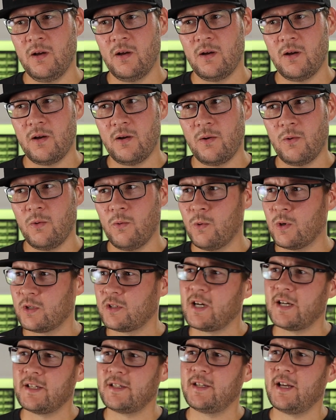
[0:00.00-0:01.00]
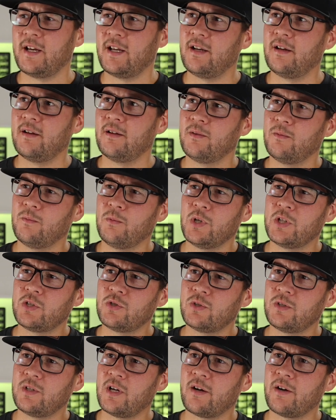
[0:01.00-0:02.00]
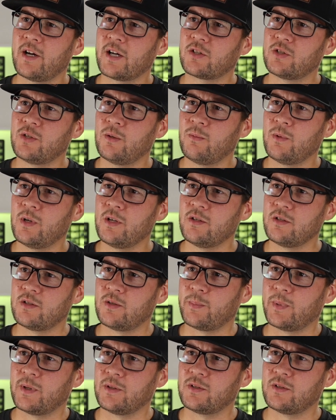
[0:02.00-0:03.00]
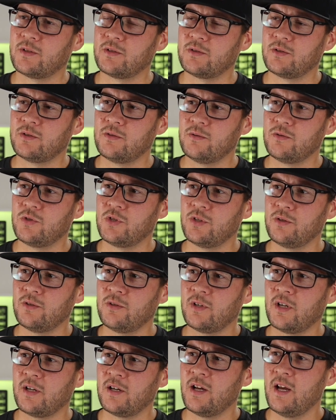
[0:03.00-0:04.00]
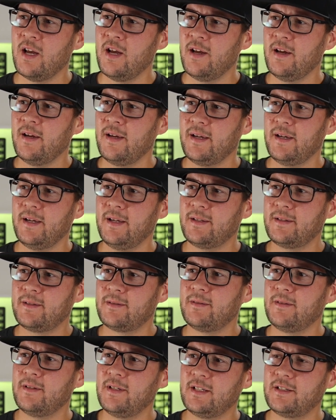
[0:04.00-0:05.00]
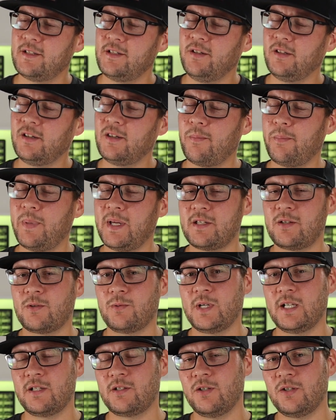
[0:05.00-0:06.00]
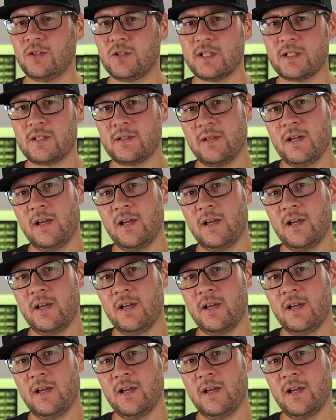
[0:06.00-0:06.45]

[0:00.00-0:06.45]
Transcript: what I said, which direction were you supposed to tune. And it's not the best way to do it.